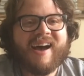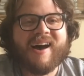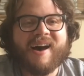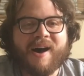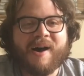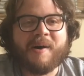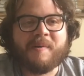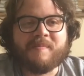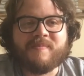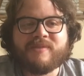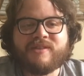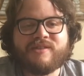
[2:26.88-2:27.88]

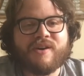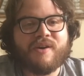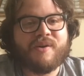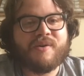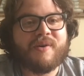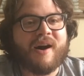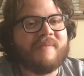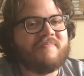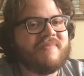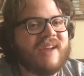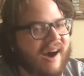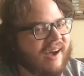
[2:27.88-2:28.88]
um, so
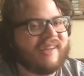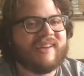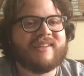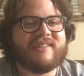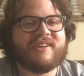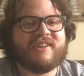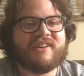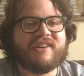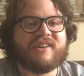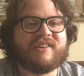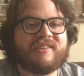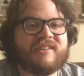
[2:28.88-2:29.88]
I'm not going to tell you to
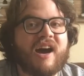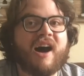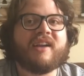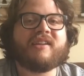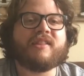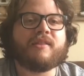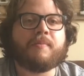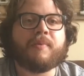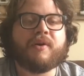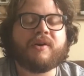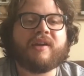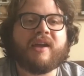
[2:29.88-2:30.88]
not get the
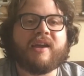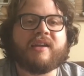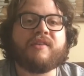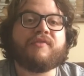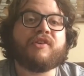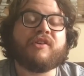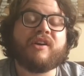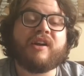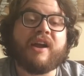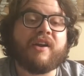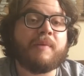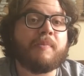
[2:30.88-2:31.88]
book. And if you're a
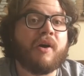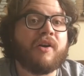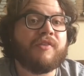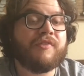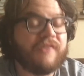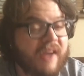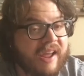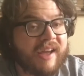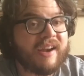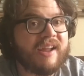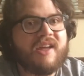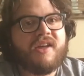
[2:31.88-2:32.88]
Harry Potter
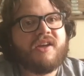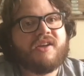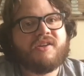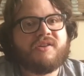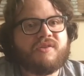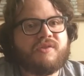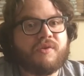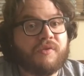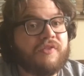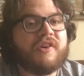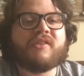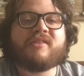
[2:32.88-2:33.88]
fan, you'll
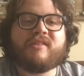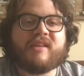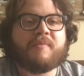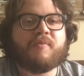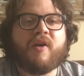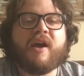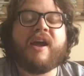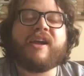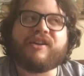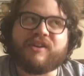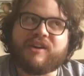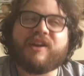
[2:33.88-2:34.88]
feel the same way.
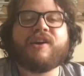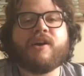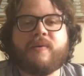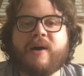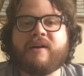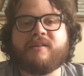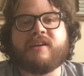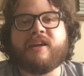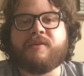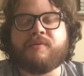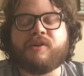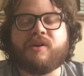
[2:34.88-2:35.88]
You're going to go out and get
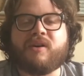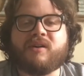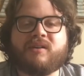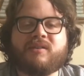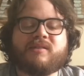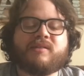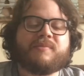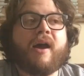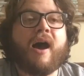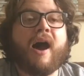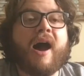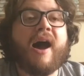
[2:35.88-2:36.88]
it regardless.
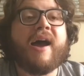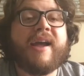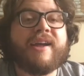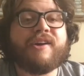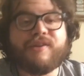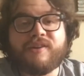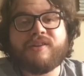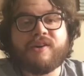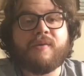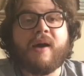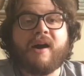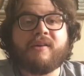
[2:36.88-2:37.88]
I couldn't
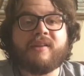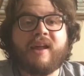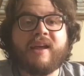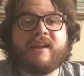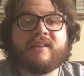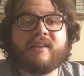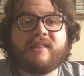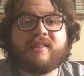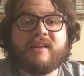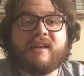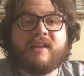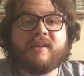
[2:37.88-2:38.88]
go out and get
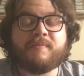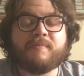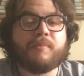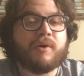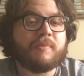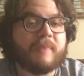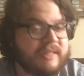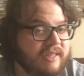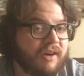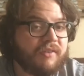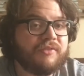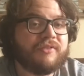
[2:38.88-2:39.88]
the book
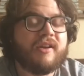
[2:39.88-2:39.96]
myself